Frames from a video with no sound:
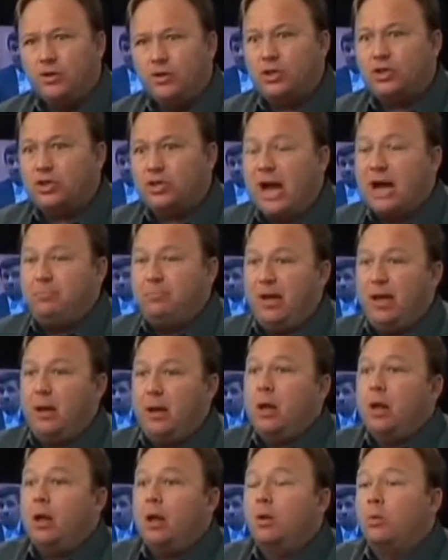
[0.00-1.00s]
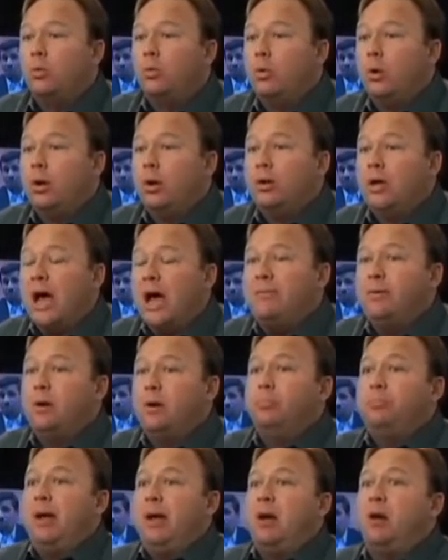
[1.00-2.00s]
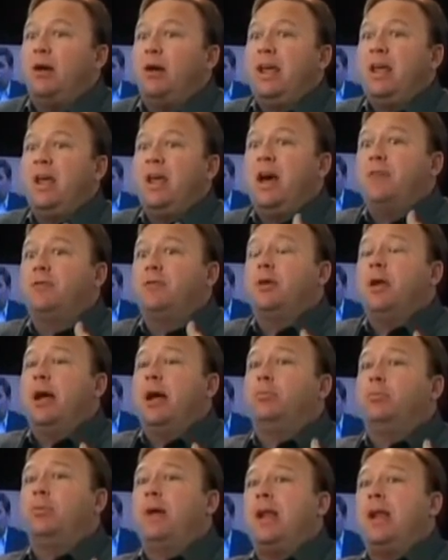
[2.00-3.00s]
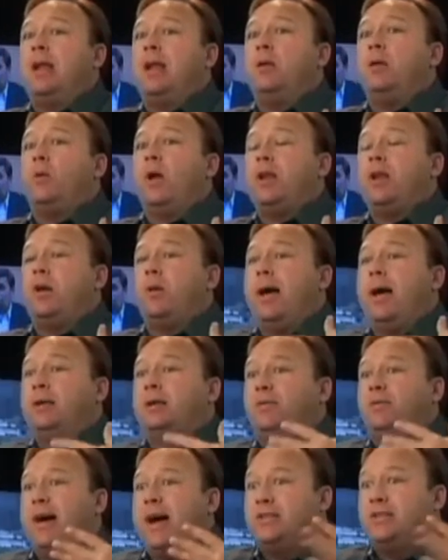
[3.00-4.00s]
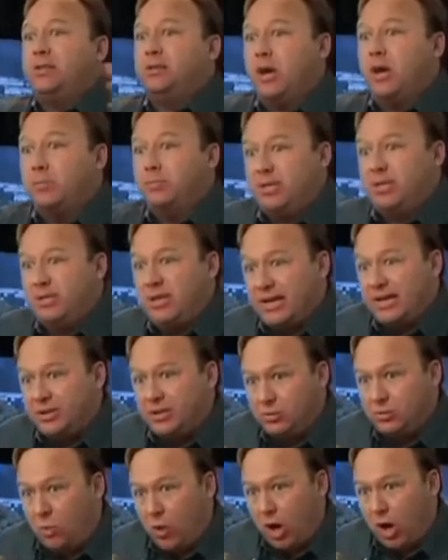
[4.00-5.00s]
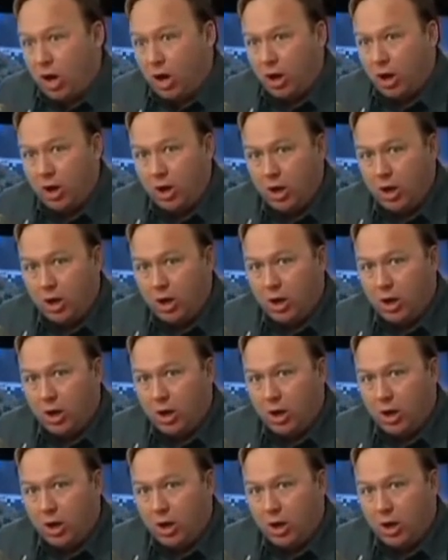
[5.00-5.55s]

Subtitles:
Just type in, Governor Perry covered up radioactive isotopes in Texas water.